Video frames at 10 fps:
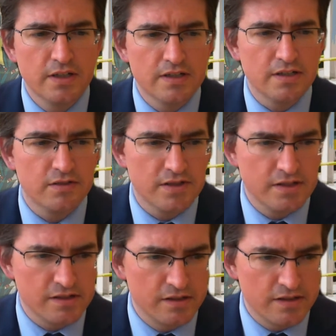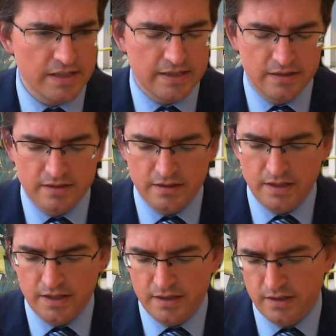serious incidents and
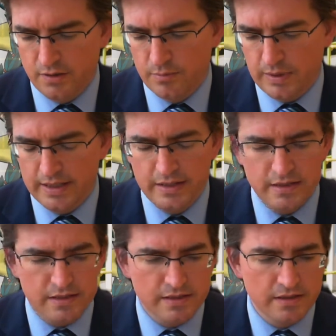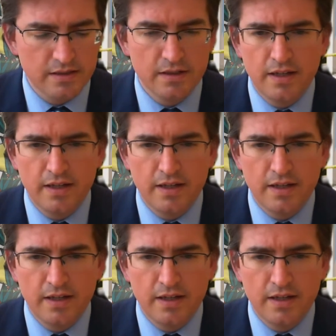complaints.